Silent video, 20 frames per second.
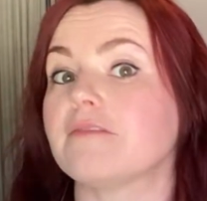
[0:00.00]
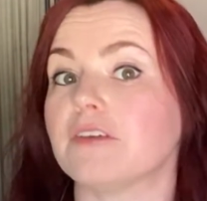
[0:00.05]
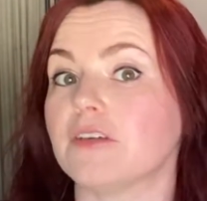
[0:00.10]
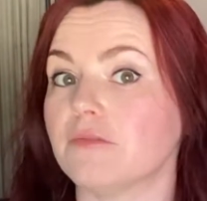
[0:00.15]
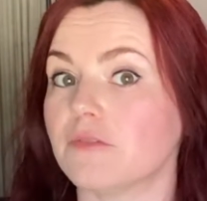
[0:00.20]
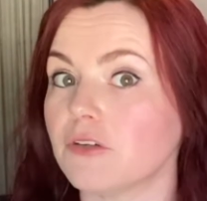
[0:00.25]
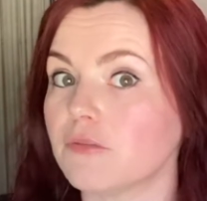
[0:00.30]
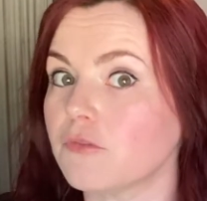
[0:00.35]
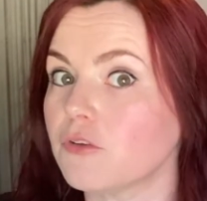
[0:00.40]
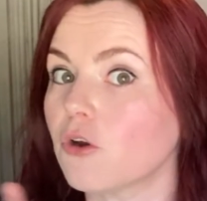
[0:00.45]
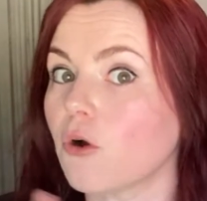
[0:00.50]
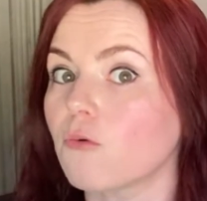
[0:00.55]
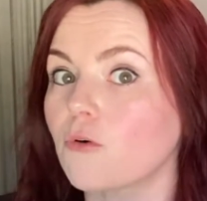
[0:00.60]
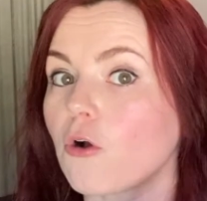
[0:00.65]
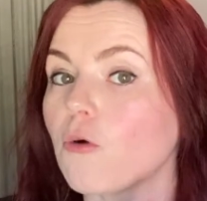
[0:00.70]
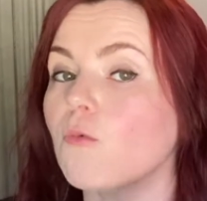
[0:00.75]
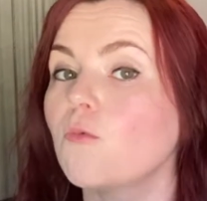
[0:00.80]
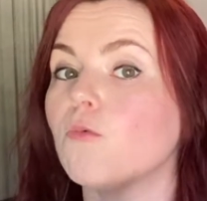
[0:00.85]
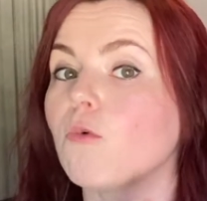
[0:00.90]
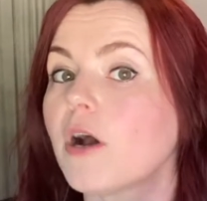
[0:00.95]
Even if you don't know
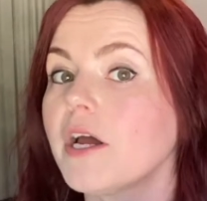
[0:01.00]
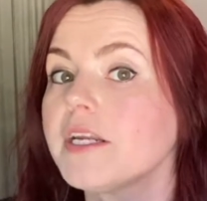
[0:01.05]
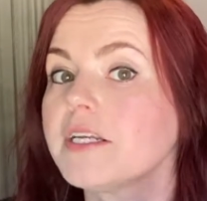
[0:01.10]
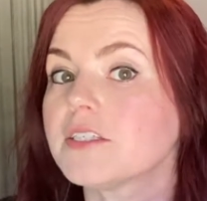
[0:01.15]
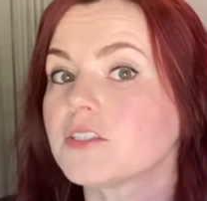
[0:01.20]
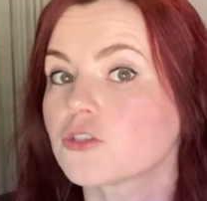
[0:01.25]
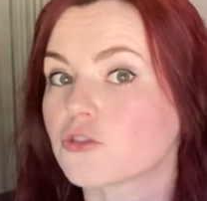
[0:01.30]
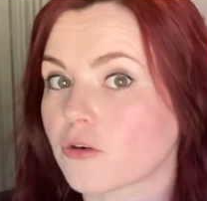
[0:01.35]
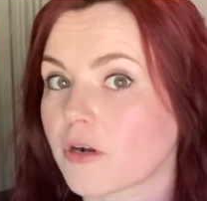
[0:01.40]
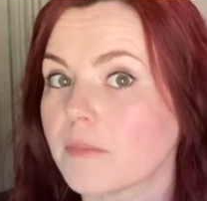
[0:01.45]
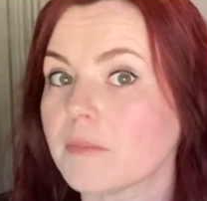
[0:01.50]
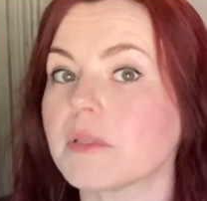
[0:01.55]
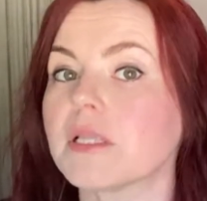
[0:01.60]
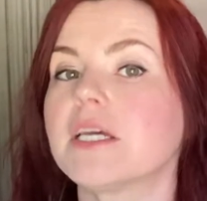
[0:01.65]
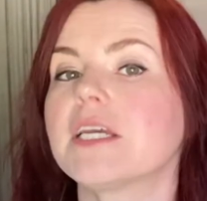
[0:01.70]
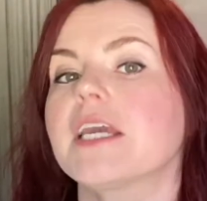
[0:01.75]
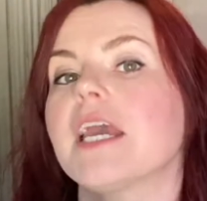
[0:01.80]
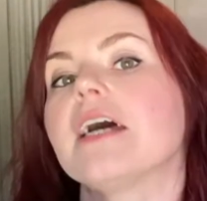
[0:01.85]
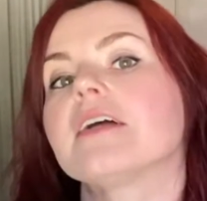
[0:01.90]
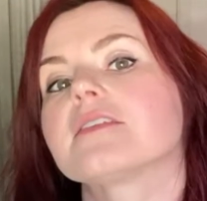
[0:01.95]
what is
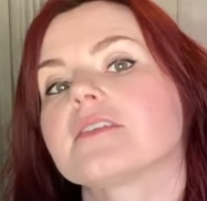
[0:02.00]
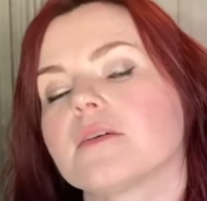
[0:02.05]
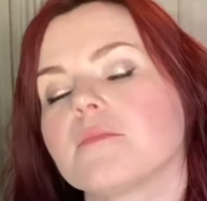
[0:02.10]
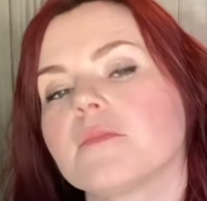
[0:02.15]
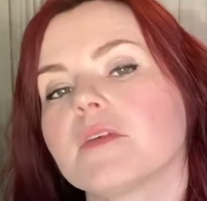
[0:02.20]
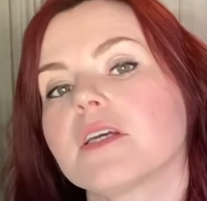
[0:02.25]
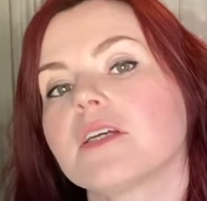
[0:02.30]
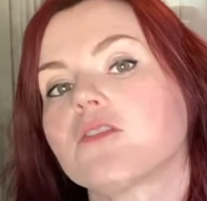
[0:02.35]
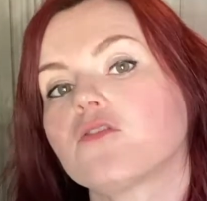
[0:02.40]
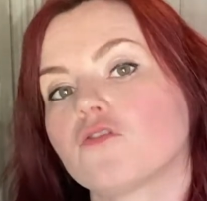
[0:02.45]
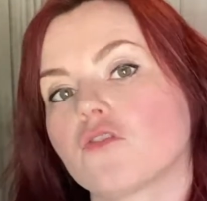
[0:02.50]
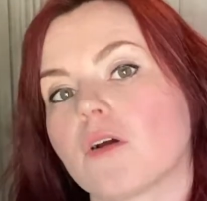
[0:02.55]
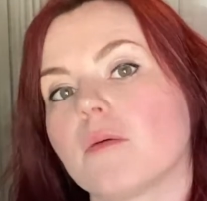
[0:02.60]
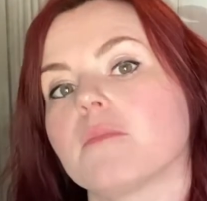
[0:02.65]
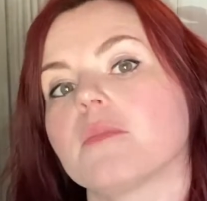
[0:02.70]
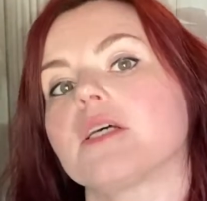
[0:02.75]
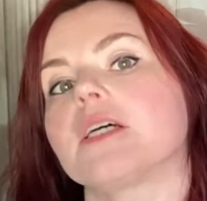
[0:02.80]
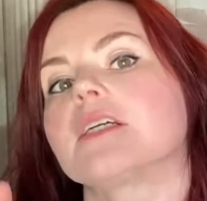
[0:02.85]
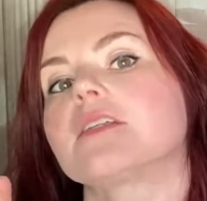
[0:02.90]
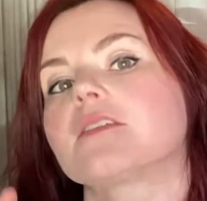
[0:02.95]
trembling yet, something is
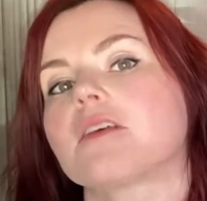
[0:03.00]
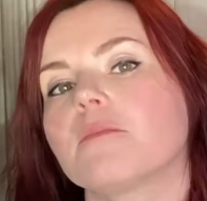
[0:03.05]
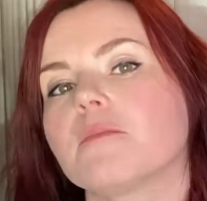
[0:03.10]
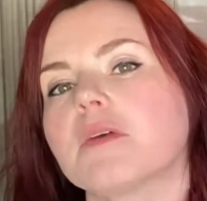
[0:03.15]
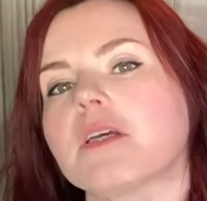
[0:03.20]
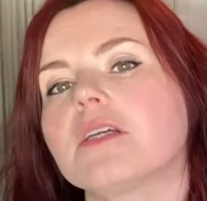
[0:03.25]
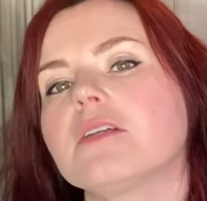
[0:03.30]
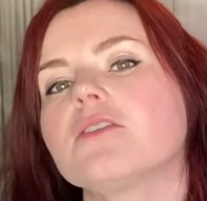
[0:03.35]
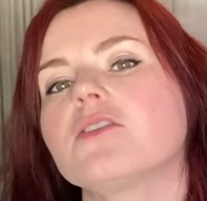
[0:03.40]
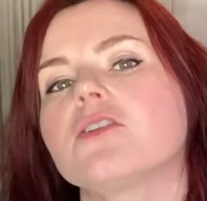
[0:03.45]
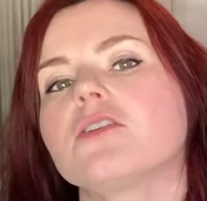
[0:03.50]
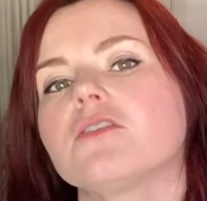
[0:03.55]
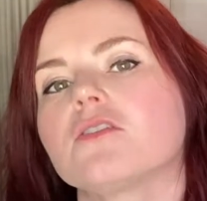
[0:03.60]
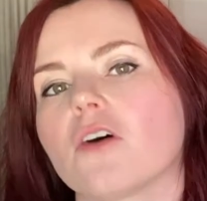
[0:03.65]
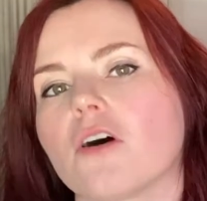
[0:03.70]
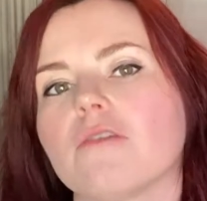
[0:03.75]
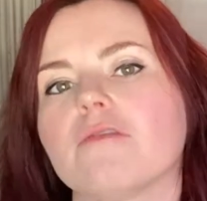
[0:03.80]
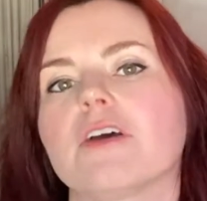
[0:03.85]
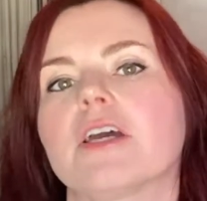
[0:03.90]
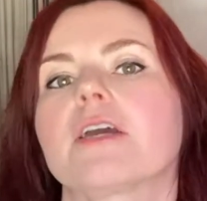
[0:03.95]
trembling, something is
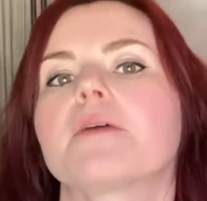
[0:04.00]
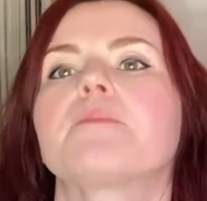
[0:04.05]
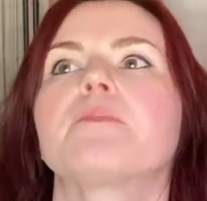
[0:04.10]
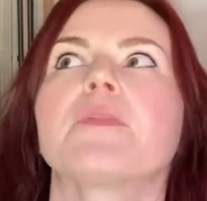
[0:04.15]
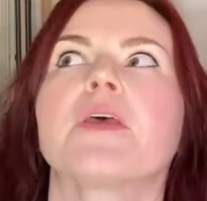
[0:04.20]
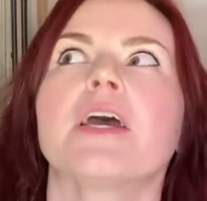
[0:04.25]
dissolving.